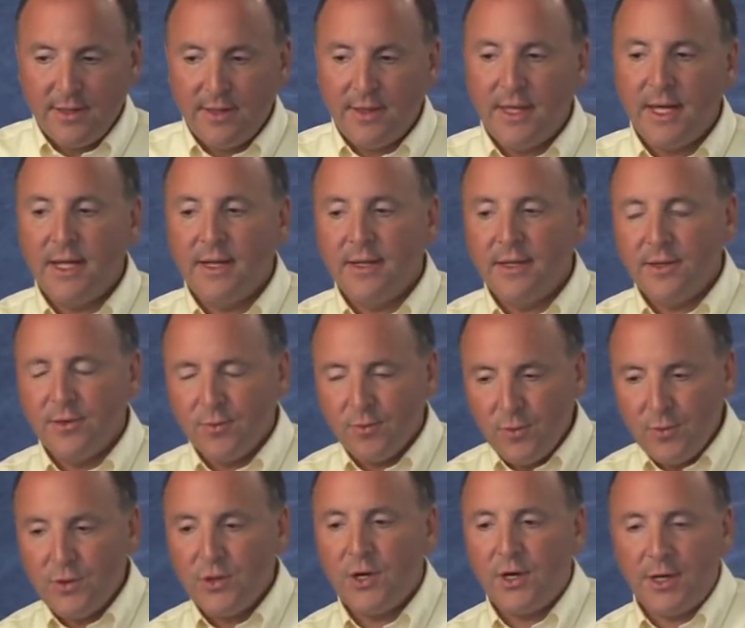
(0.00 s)
than the
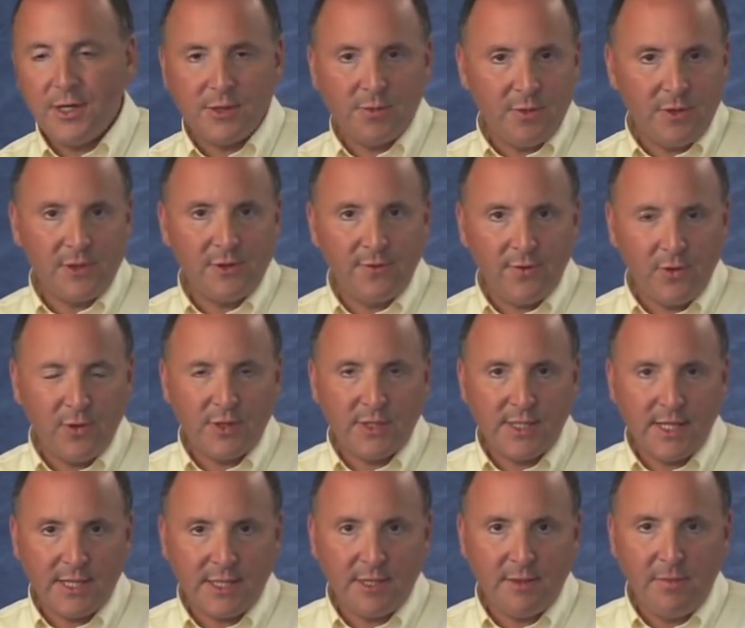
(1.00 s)
root cause, which of course
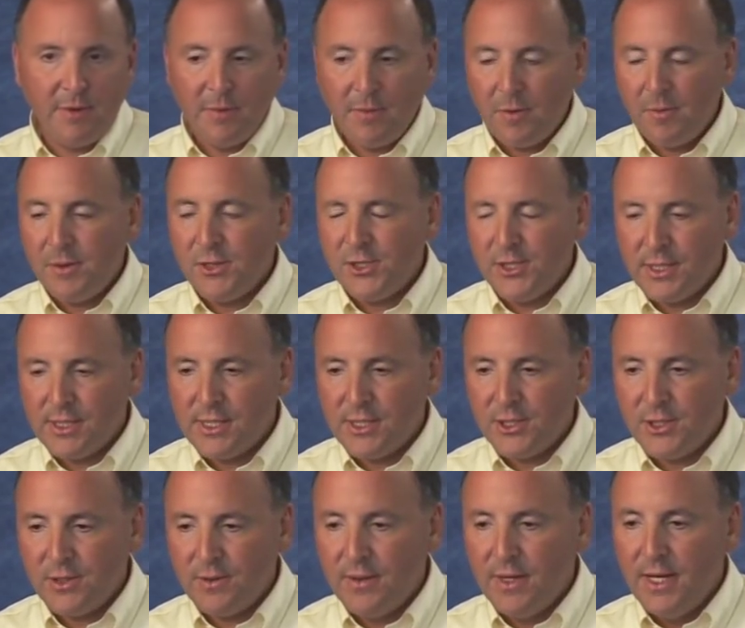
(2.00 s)
has to be a permissions
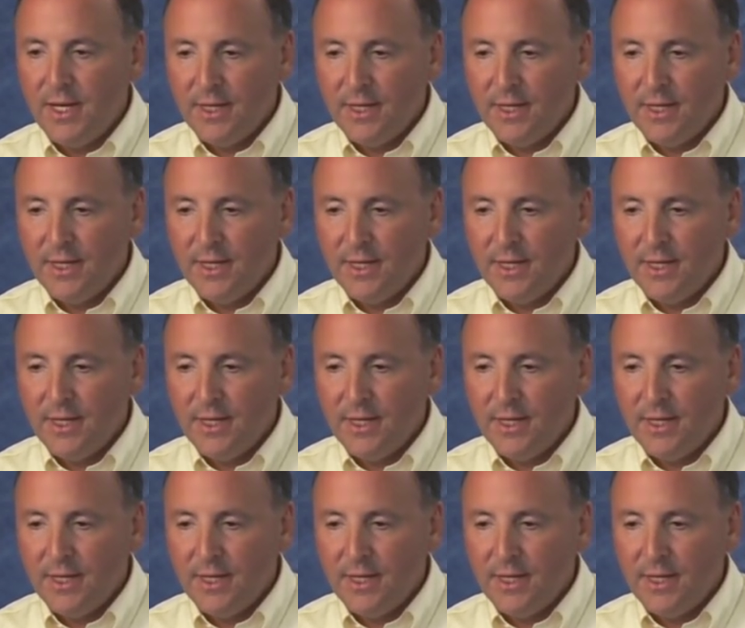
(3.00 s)
issue.